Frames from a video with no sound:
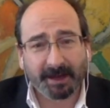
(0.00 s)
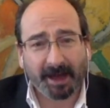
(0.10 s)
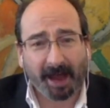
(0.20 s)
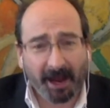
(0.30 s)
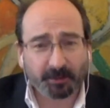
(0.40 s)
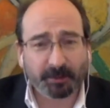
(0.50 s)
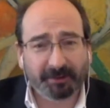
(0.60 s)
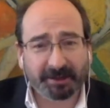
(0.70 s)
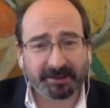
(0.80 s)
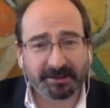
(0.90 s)
How do we
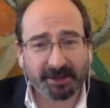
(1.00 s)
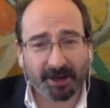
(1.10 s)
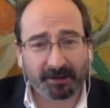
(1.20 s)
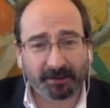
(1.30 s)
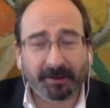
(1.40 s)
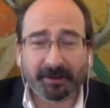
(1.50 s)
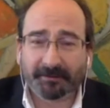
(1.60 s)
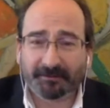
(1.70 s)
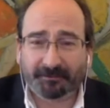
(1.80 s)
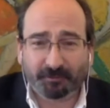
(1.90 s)
reconcile
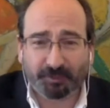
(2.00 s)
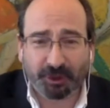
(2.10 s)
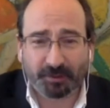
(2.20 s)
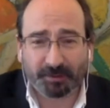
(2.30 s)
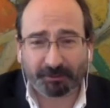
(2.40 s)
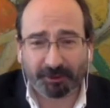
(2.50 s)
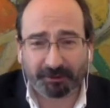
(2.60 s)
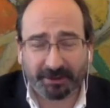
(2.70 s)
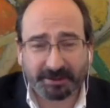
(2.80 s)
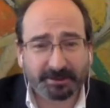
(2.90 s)
human
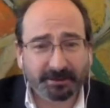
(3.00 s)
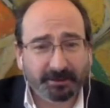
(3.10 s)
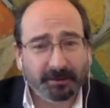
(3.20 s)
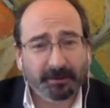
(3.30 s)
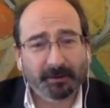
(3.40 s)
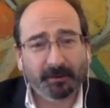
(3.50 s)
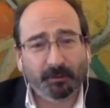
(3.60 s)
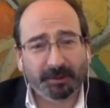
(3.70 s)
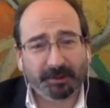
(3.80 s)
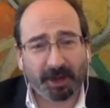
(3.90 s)
progress
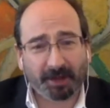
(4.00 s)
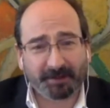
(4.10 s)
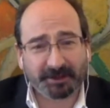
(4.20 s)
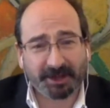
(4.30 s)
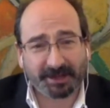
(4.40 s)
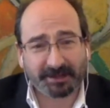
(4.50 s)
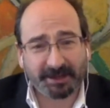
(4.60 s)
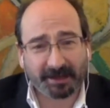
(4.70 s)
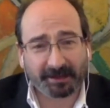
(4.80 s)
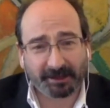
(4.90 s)
with climate change,
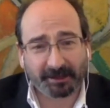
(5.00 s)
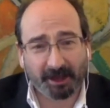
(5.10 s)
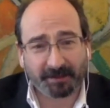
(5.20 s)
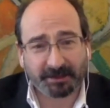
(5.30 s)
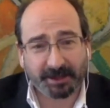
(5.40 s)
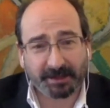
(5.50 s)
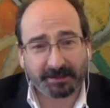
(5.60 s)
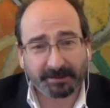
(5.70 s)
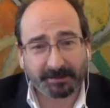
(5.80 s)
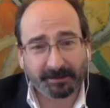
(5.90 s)
tackling climate change?
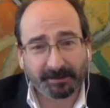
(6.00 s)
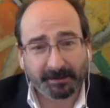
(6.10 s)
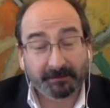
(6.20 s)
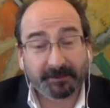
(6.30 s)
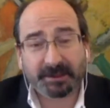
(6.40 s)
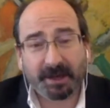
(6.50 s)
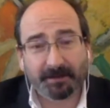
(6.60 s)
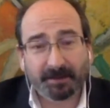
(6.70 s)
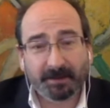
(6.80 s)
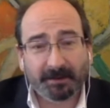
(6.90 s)
For
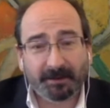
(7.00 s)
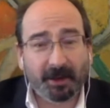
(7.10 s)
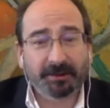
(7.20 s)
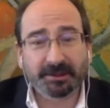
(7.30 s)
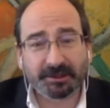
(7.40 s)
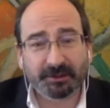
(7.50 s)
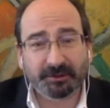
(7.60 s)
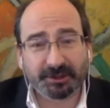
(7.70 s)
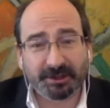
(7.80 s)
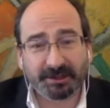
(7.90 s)
some, the only
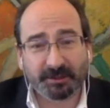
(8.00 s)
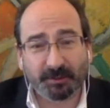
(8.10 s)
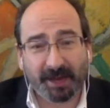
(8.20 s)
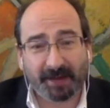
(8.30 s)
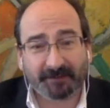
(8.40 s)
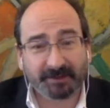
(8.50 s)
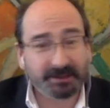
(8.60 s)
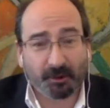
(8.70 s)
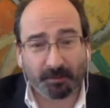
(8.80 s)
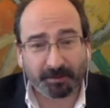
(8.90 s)
solution is that we have to
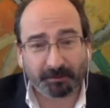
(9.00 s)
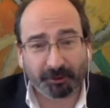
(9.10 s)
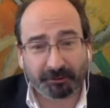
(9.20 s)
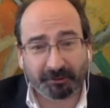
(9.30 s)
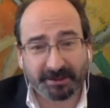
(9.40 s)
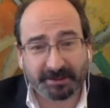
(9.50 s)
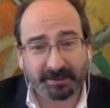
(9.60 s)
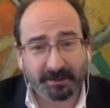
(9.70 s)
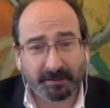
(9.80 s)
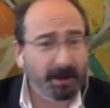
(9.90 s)
stop progress.
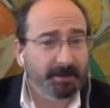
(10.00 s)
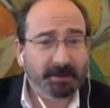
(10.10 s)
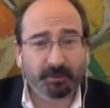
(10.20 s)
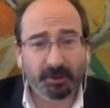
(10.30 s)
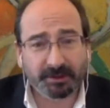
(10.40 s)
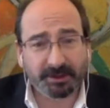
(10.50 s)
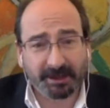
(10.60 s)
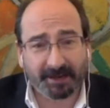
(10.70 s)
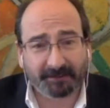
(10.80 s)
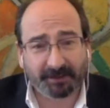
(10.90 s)
Maybe the world's going to
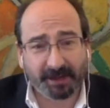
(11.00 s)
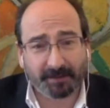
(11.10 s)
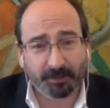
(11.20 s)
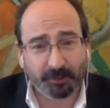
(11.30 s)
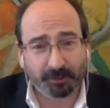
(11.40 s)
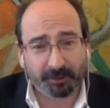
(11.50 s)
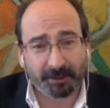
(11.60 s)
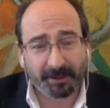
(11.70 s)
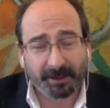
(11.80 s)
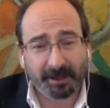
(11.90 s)
have to get poorer
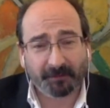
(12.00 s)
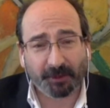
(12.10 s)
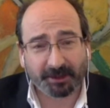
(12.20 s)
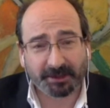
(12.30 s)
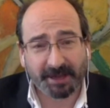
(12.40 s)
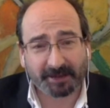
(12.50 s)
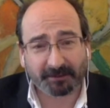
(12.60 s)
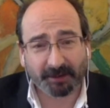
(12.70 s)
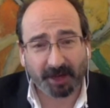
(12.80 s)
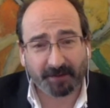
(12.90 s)
if we're going to tackle
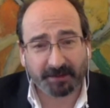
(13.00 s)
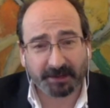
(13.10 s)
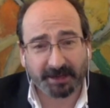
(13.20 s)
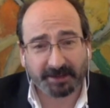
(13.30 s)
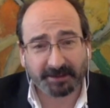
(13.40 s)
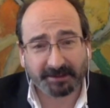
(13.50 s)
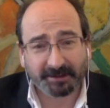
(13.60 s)
climate change.